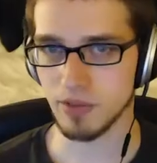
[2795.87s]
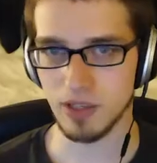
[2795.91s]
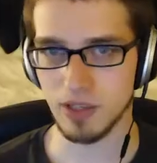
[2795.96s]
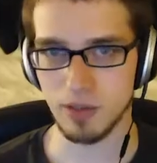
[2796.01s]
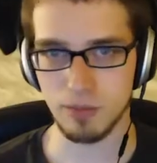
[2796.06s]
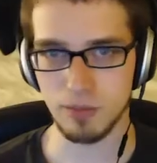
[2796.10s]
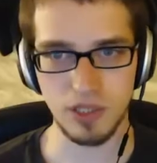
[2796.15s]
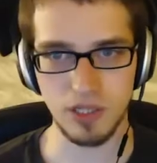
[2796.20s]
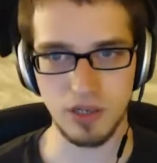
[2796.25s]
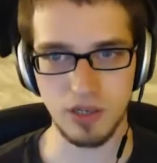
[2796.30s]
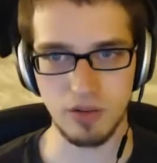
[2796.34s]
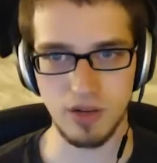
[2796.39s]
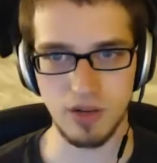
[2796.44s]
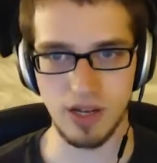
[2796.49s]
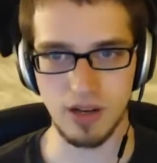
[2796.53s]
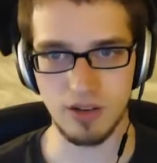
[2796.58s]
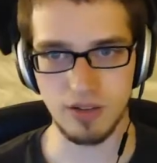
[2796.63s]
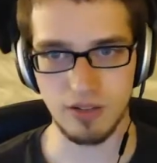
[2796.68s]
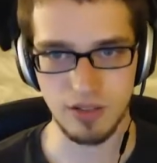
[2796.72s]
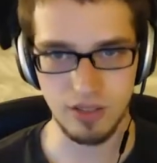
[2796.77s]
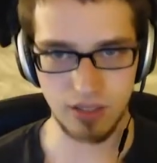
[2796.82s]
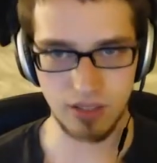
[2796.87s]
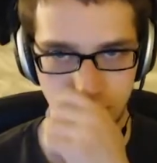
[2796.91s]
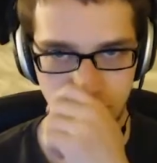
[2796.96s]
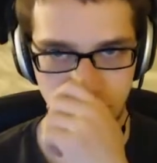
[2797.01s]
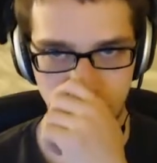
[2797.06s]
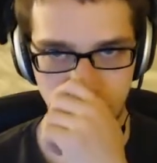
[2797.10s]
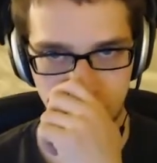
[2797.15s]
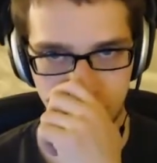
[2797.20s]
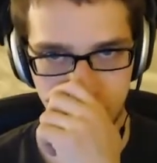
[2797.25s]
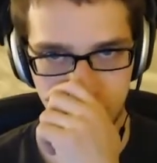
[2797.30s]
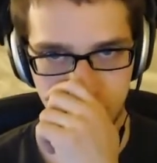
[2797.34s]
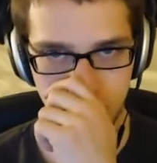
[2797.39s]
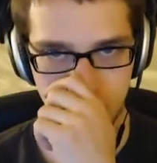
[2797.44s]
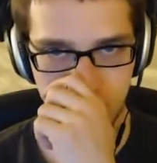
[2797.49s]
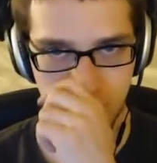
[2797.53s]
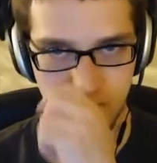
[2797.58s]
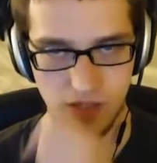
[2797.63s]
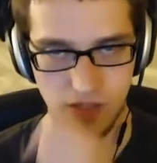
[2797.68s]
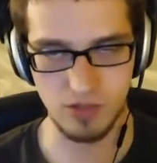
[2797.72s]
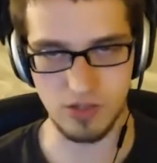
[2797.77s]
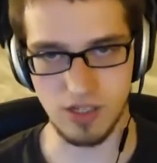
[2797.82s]
going to play around in the near future,
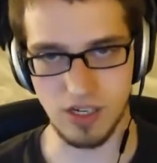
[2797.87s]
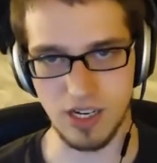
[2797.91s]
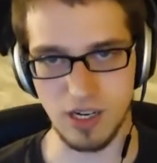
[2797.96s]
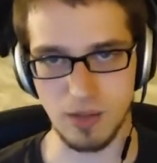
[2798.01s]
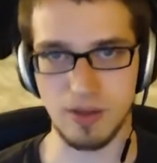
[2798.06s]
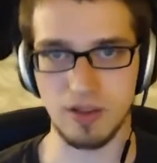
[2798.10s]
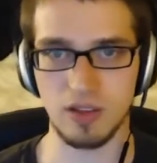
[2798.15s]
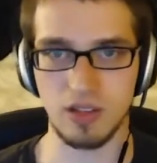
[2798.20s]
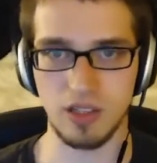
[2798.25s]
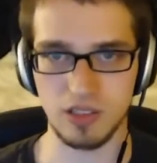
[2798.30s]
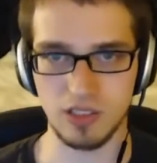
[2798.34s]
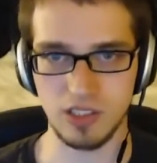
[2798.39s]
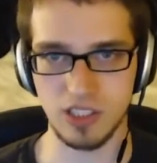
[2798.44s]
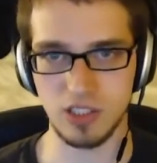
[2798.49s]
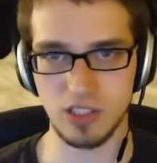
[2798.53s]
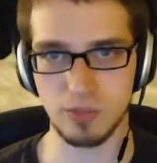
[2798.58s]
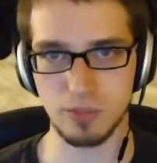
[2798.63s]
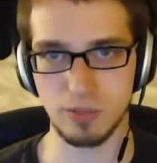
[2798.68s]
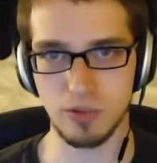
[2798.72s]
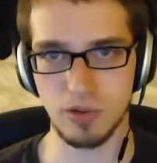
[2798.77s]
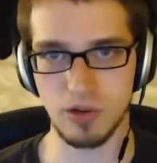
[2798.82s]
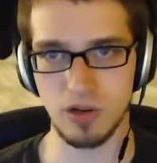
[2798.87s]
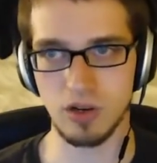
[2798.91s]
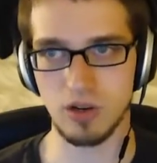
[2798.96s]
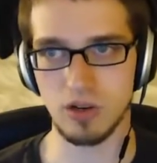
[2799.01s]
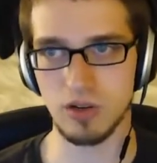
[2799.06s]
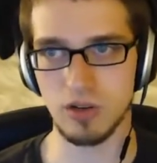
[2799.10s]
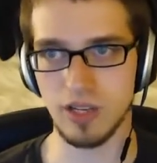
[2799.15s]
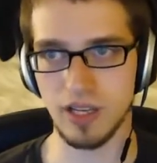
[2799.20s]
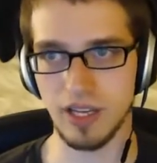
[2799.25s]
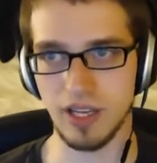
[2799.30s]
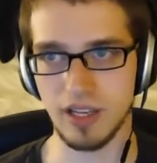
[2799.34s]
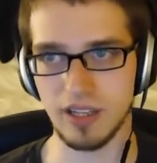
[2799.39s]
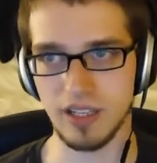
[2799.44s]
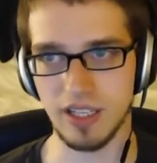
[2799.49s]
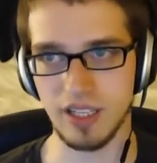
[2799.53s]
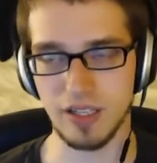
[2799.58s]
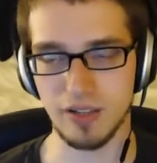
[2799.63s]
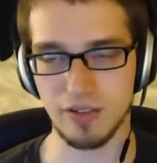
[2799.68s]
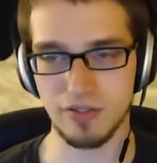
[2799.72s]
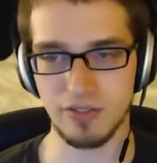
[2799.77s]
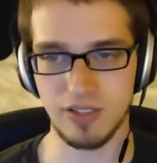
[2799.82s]
since I was talking about Launch Center Pro and
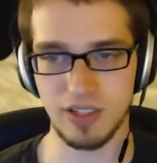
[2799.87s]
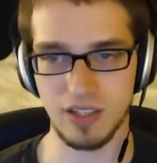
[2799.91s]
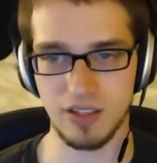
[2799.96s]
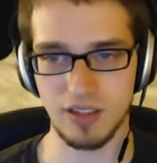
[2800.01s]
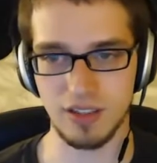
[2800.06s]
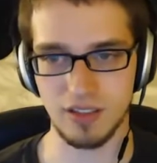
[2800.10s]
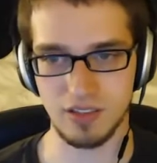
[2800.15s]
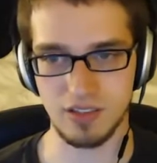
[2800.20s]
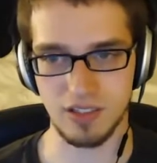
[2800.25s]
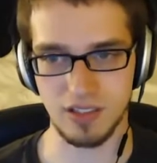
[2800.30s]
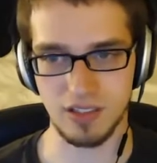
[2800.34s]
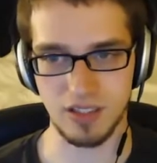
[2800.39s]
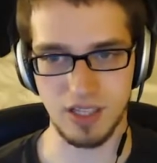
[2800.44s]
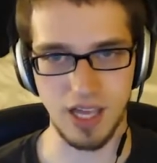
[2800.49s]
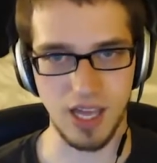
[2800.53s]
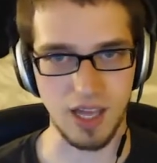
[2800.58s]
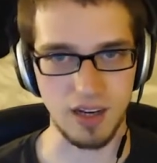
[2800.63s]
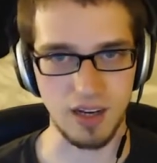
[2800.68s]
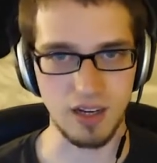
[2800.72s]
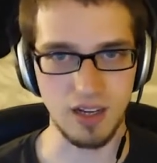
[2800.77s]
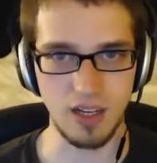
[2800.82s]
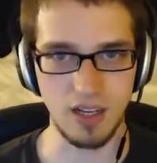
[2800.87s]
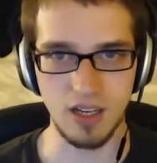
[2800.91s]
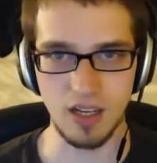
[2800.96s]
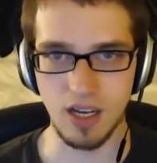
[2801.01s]
IFT and things like that,